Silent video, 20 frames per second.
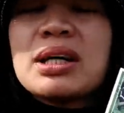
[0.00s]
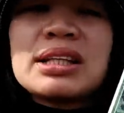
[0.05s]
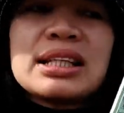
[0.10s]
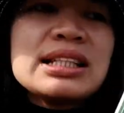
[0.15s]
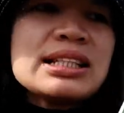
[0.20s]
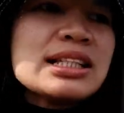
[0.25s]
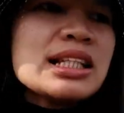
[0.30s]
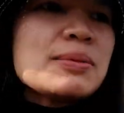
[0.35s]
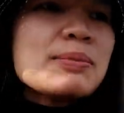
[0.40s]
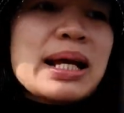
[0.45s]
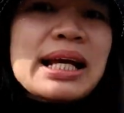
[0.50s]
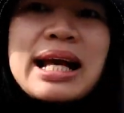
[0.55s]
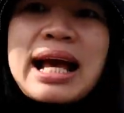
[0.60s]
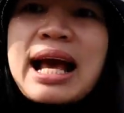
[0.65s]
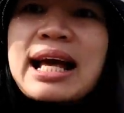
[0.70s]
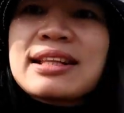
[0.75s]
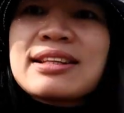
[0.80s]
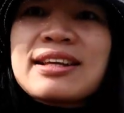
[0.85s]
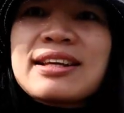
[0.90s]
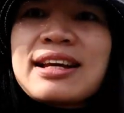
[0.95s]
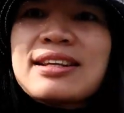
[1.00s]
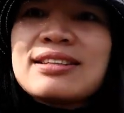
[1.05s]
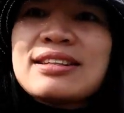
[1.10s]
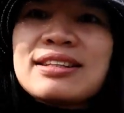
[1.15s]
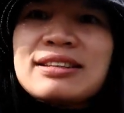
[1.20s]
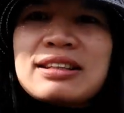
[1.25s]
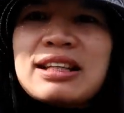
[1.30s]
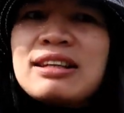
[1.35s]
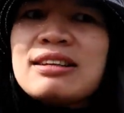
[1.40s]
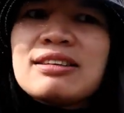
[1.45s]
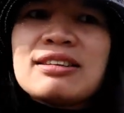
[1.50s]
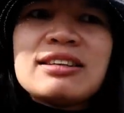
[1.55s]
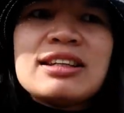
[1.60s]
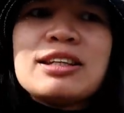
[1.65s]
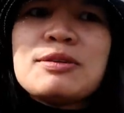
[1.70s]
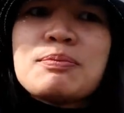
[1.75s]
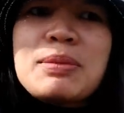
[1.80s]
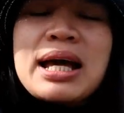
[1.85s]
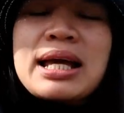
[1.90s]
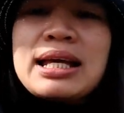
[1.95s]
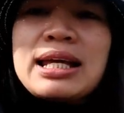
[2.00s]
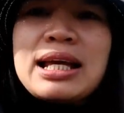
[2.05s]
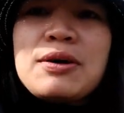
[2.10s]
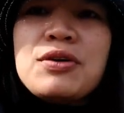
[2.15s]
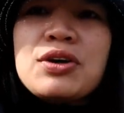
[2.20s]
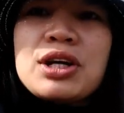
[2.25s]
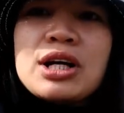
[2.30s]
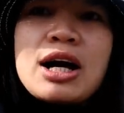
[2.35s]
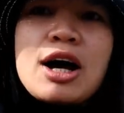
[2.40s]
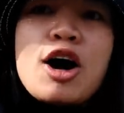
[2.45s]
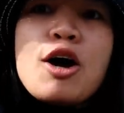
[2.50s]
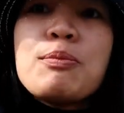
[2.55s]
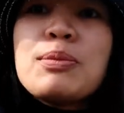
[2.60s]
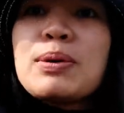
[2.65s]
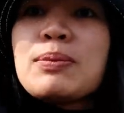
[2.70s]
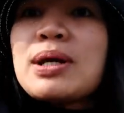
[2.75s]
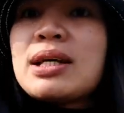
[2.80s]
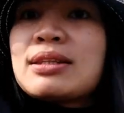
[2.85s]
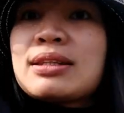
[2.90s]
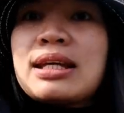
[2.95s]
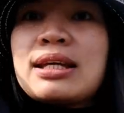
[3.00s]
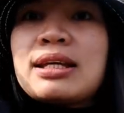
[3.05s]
But it seems I can't get it in my area, or maybe